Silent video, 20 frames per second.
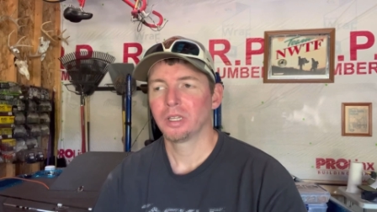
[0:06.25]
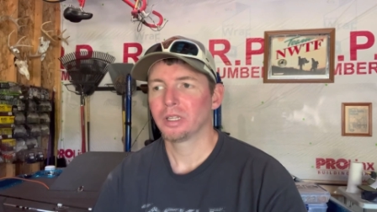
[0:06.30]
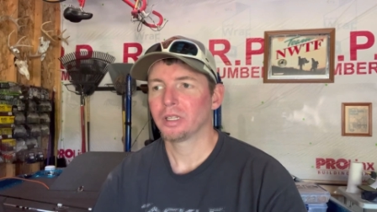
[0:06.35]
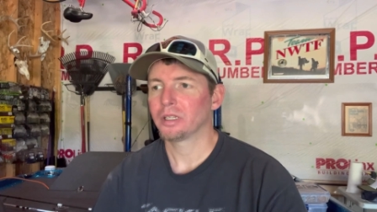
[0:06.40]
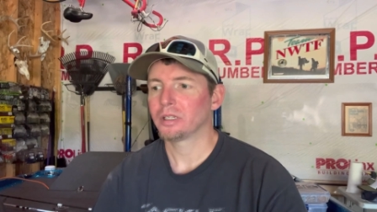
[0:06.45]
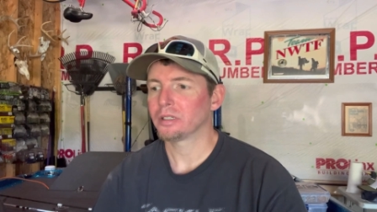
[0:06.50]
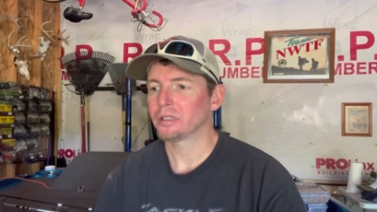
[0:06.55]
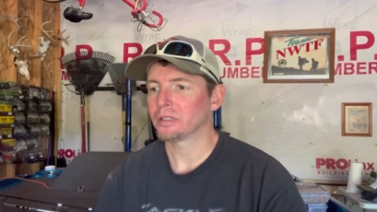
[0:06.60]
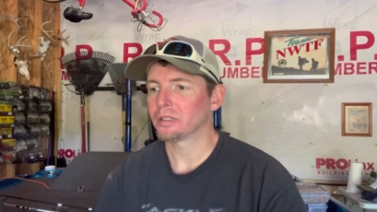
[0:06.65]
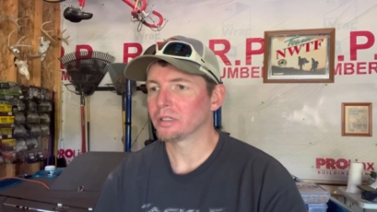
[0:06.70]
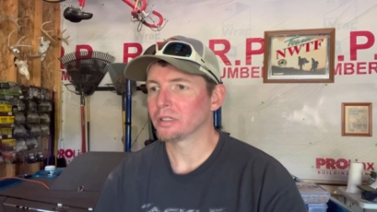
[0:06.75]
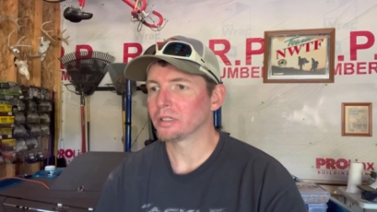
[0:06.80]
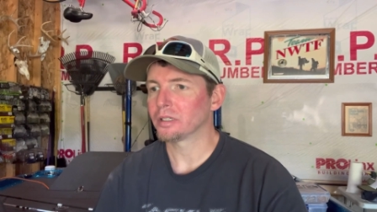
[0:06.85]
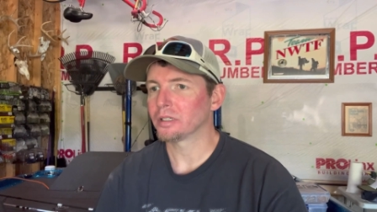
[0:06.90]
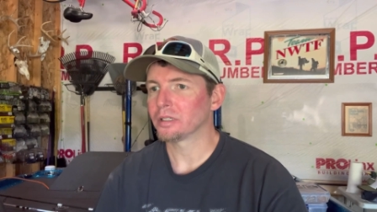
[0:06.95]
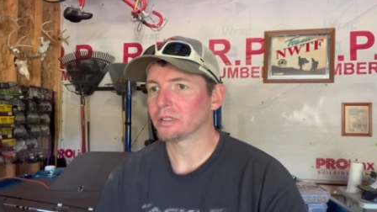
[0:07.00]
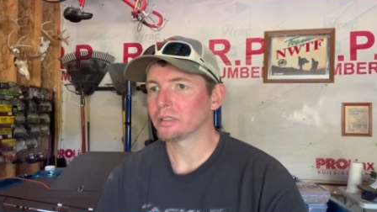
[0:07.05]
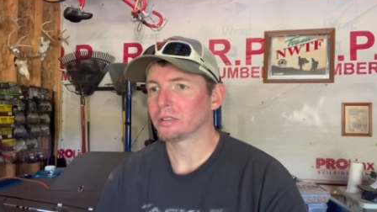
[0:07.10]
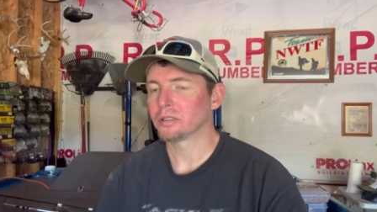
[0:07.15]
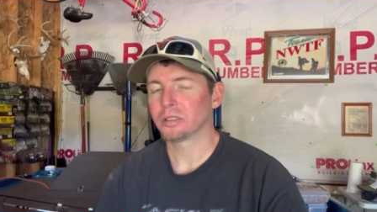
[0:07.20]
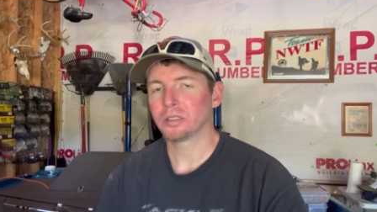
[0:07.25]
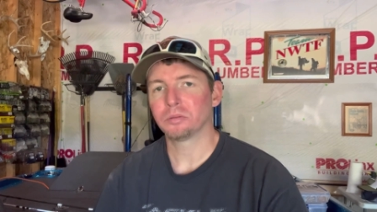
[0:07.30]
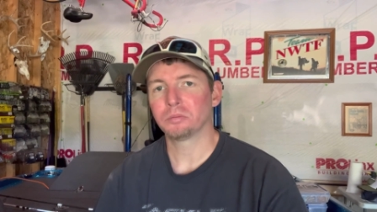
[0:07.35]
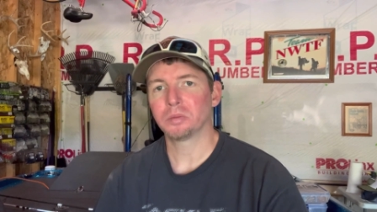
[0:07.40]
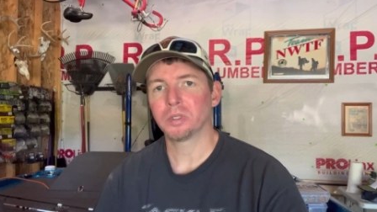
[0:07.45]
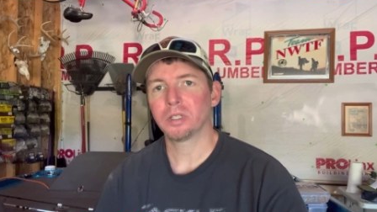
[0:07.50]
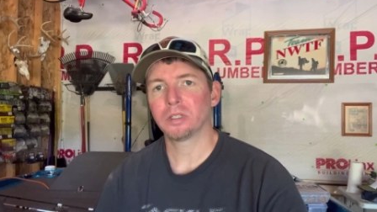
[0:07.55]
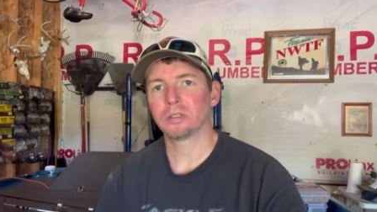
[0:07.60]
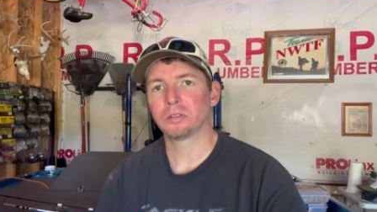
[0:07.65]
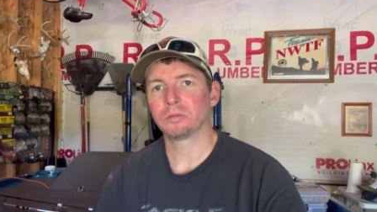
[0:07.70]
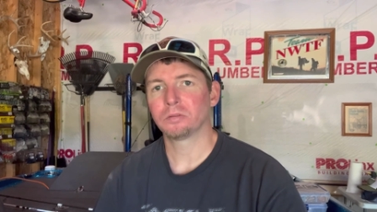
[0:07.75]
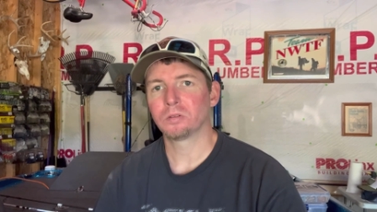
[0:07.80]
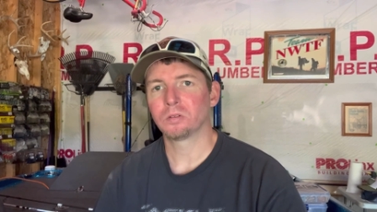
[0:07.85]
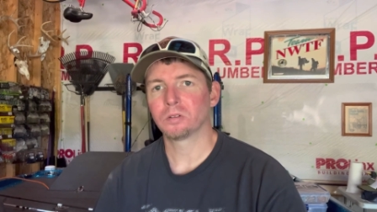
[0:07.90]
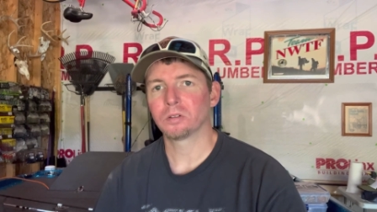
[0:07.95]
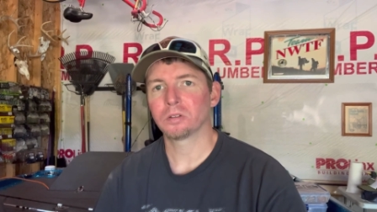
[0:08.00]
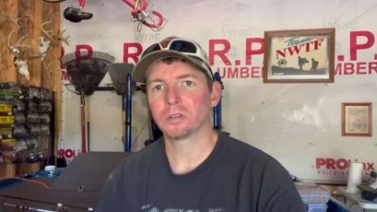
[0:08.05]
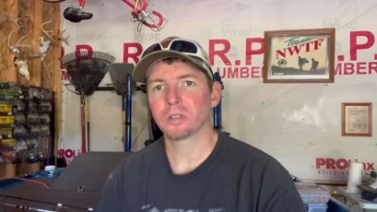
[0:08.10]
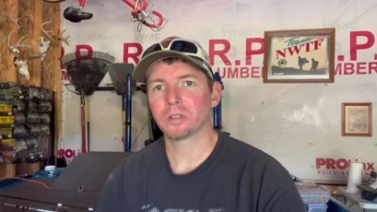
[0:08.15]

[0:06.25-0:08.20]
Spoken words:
And it being the 4th,